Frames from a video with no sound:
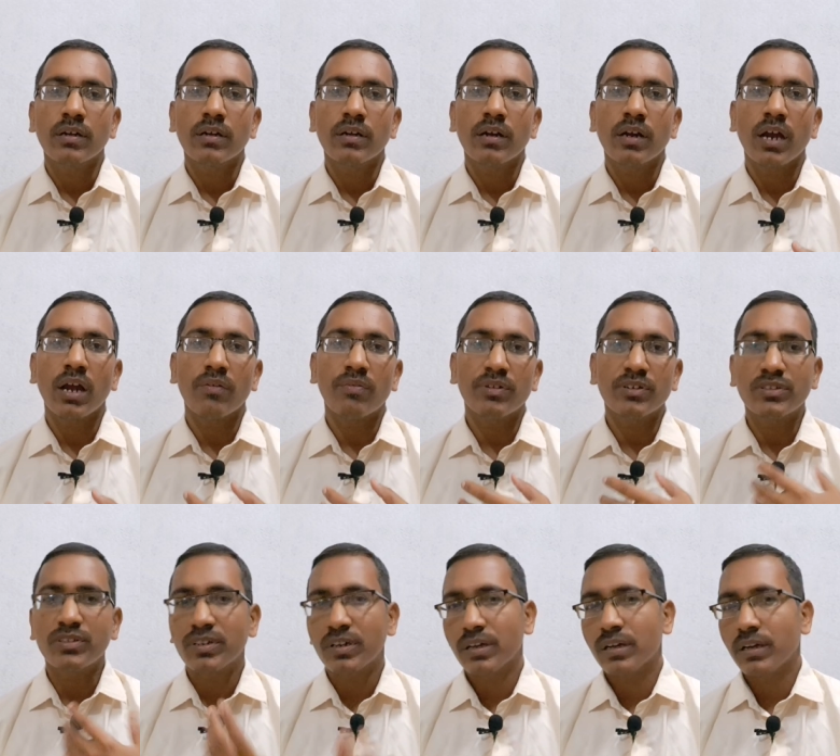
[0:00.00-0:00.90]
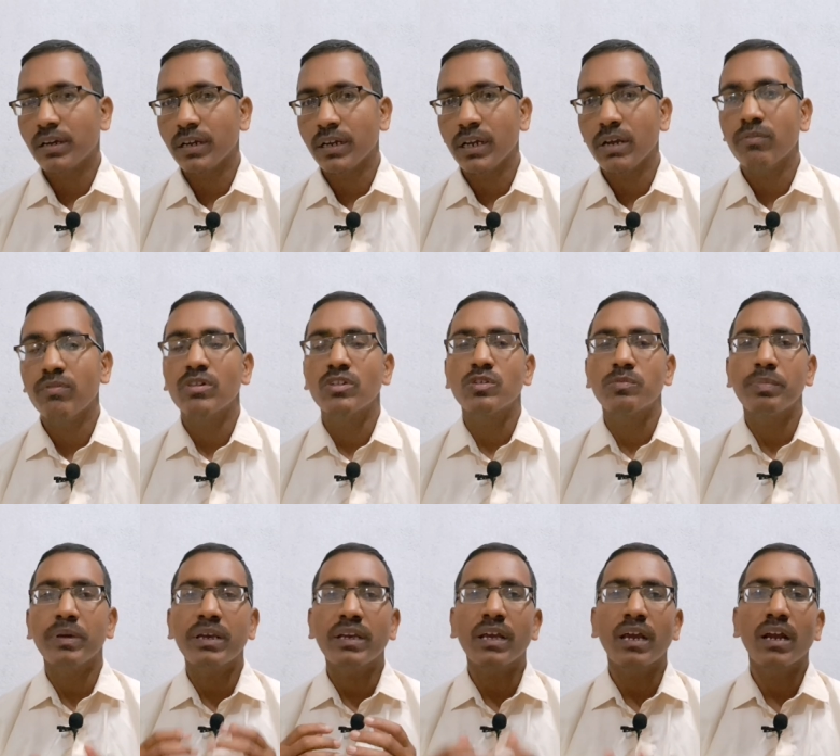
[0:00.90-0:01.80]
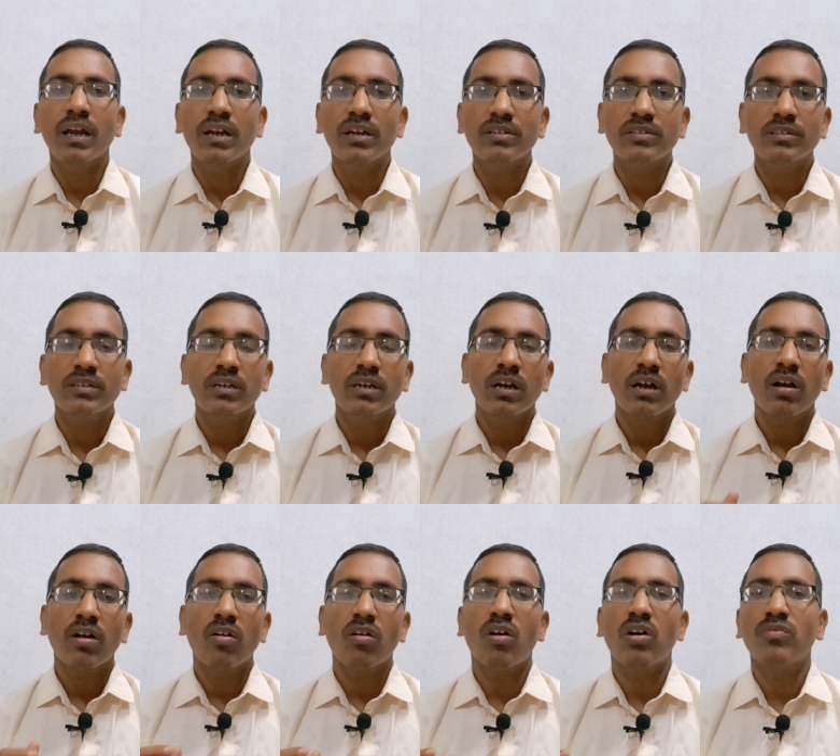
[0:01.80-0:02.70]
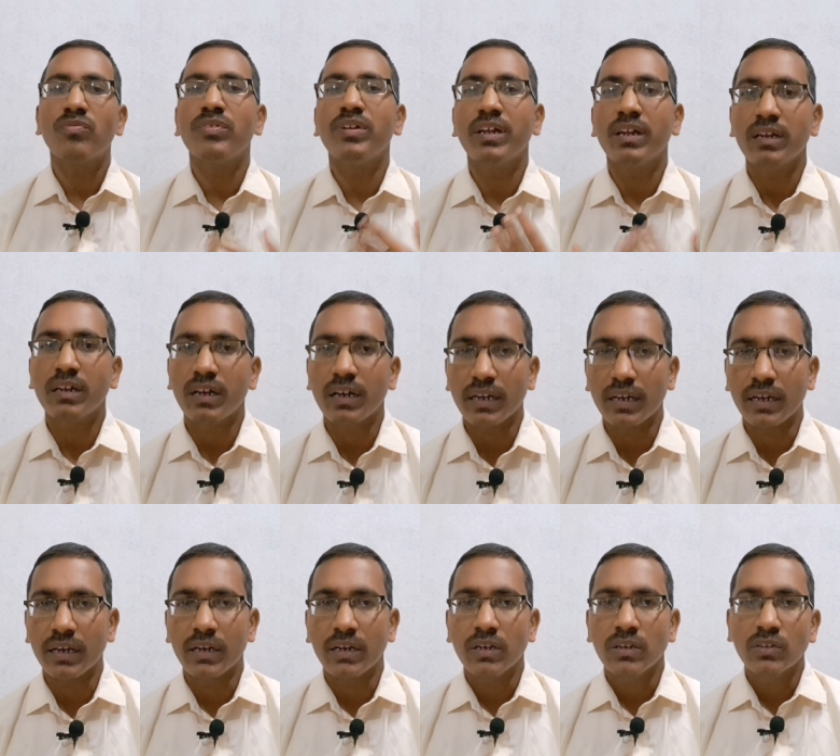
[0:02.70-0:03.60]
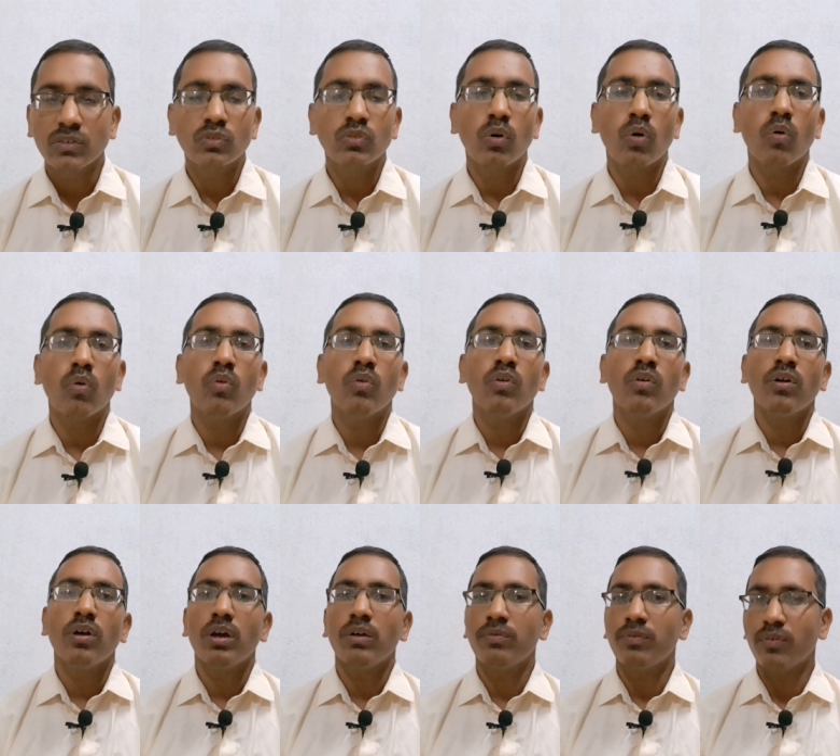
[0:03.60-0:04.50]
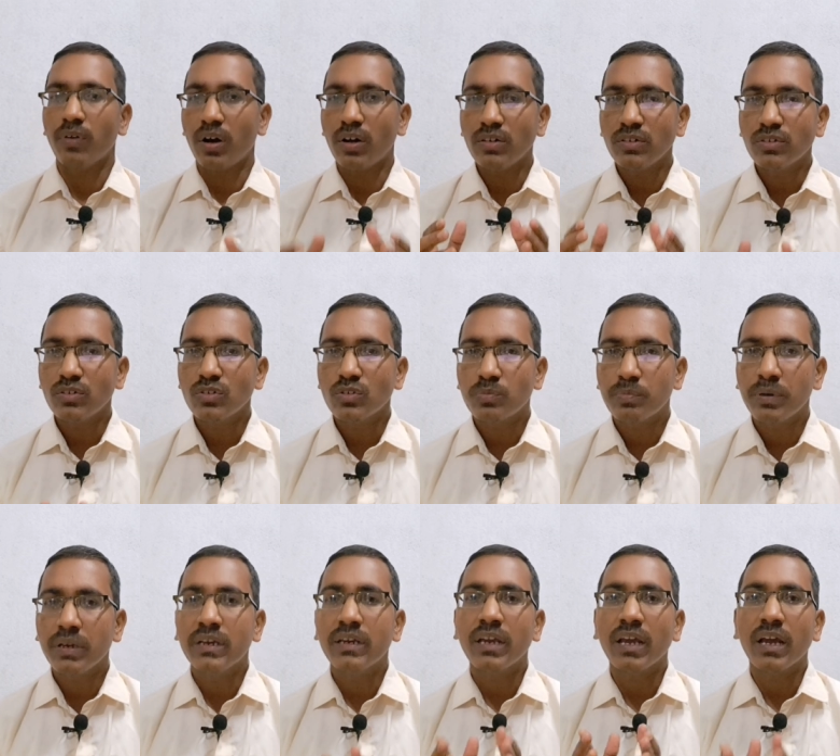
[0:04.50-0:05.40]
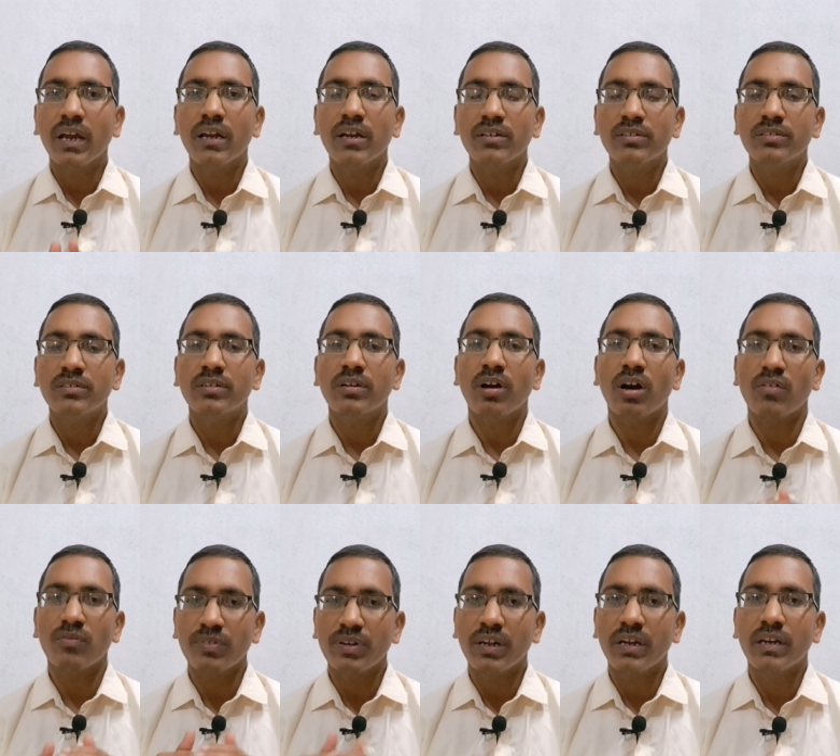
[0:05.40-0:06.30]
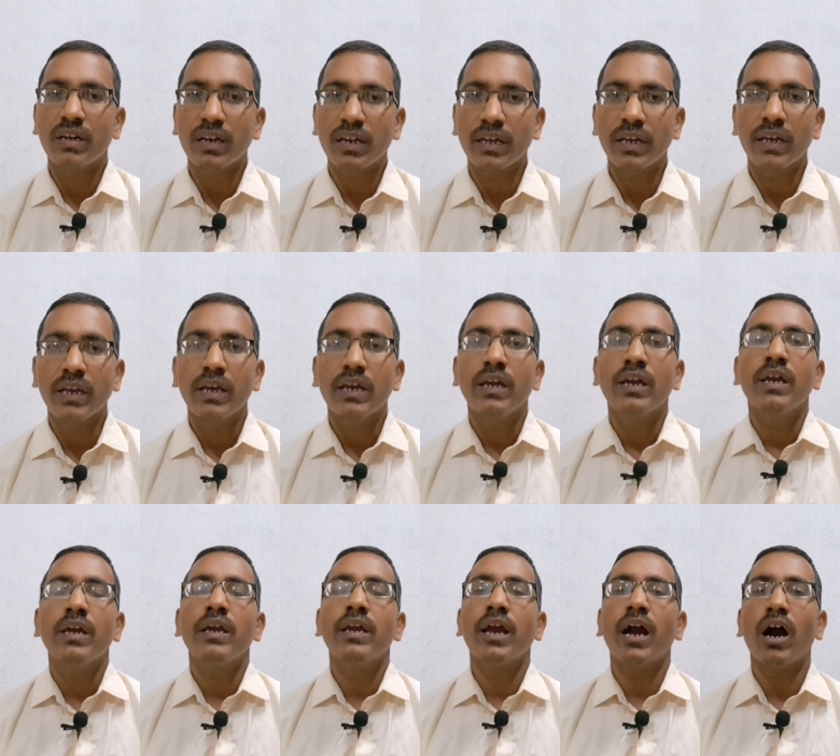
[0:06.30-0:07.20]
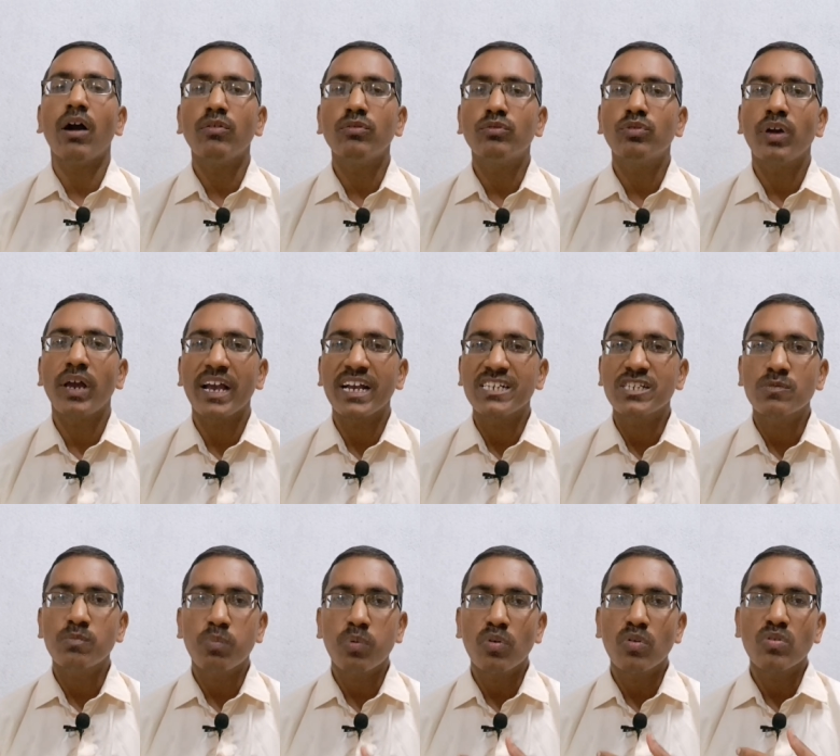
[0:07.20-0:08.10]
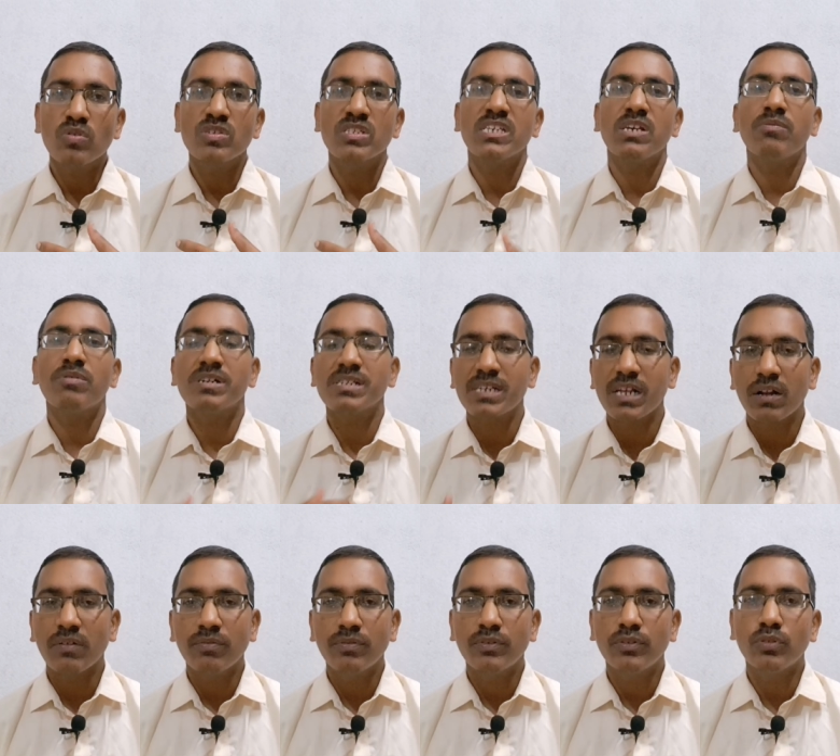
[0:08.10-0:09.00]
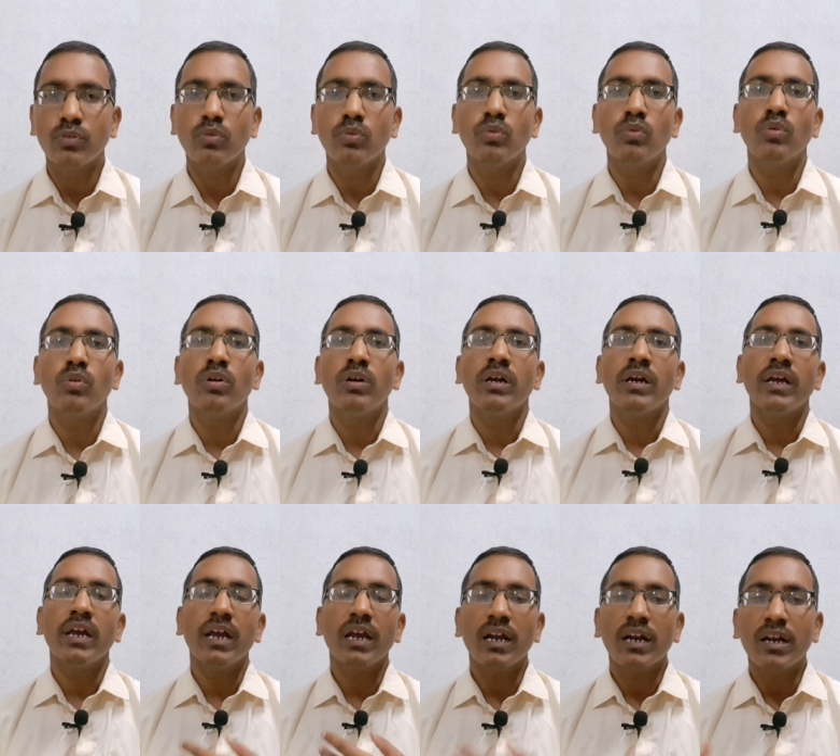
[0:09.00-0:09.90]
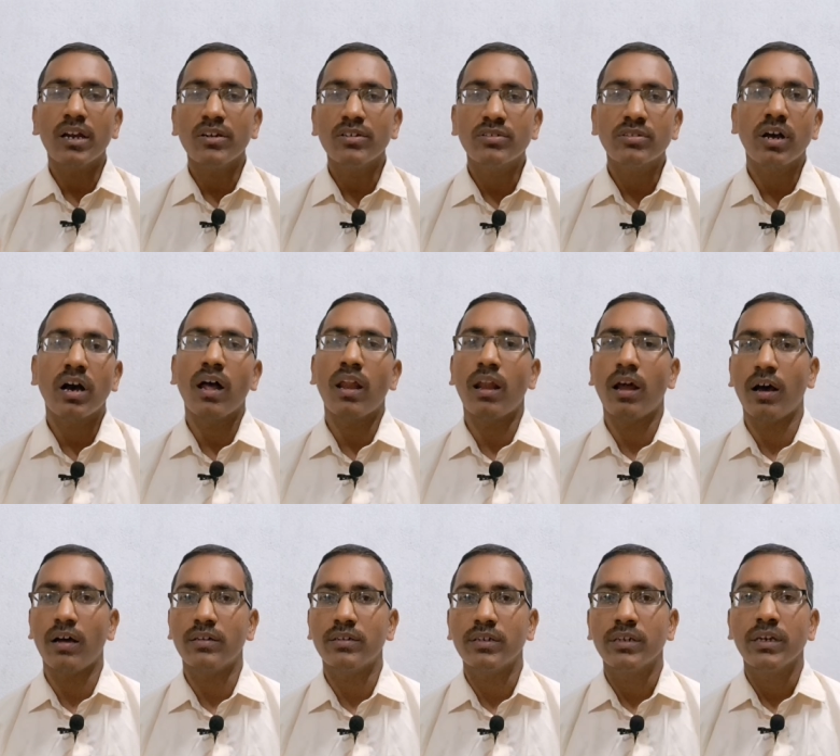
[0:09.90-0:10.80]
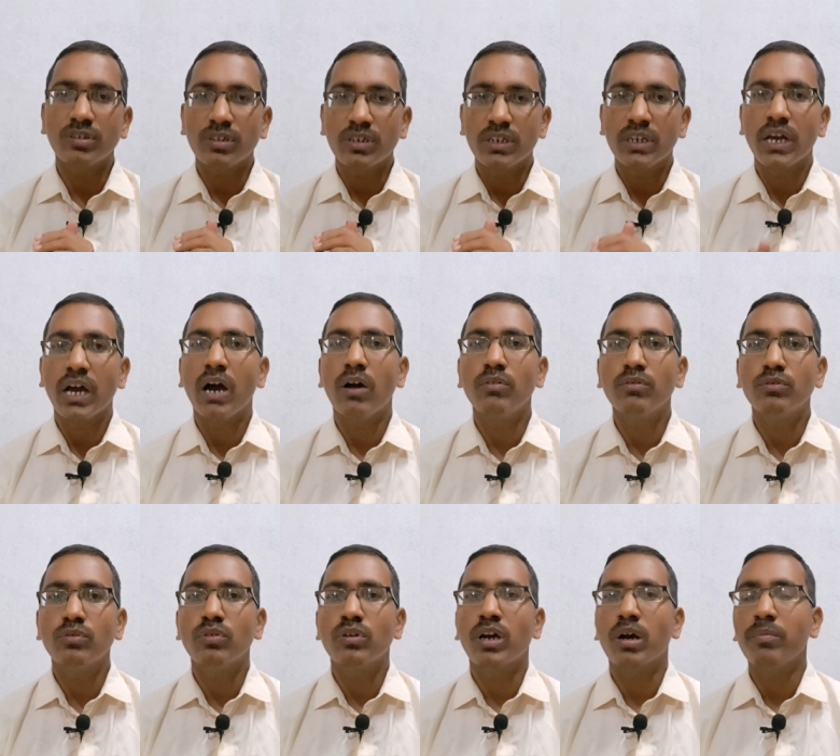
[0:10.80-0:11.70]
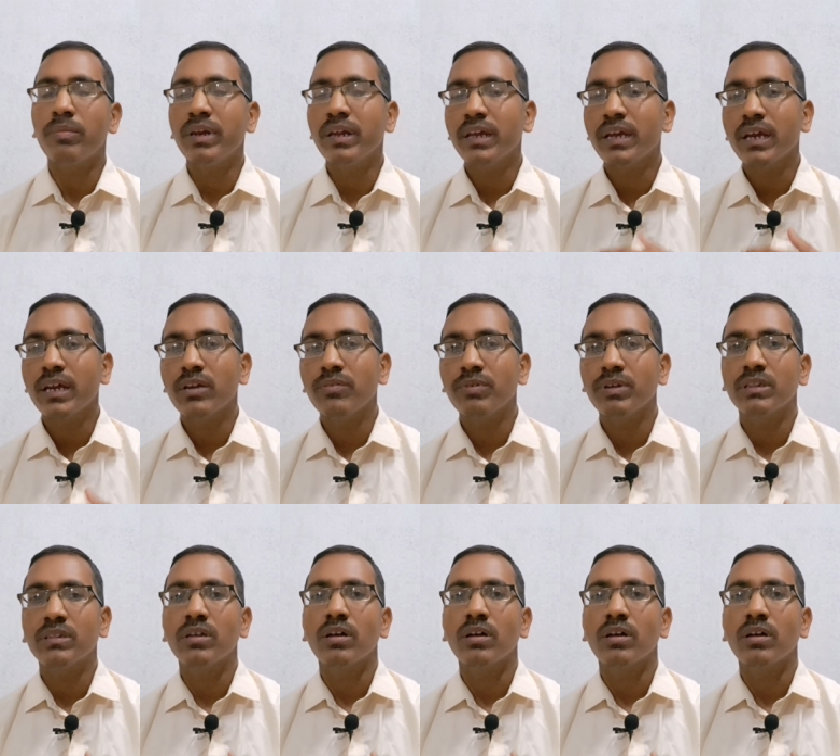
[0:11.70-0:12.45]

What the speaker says: efficiently. You will speak English confidently. So, if you want to speak English confidently, you have to expose yourself to English a lot. You have to communicate with